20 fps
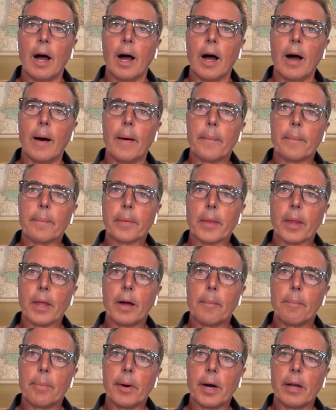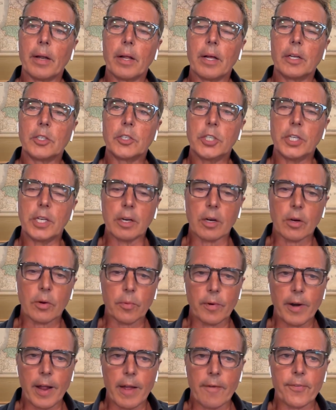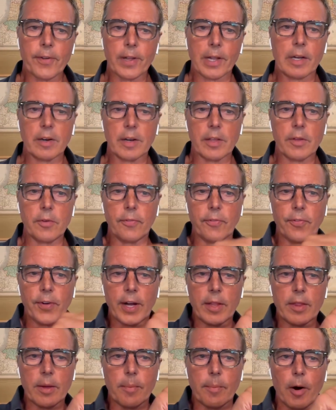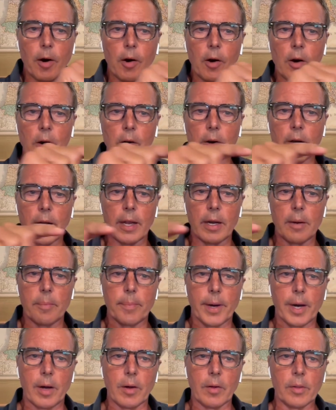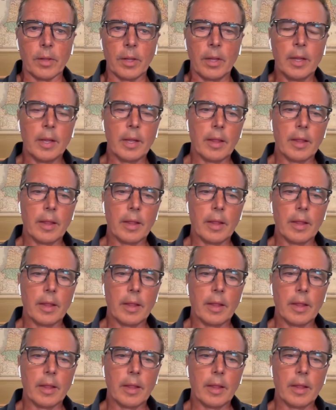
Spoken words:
But geographically, you find them all at about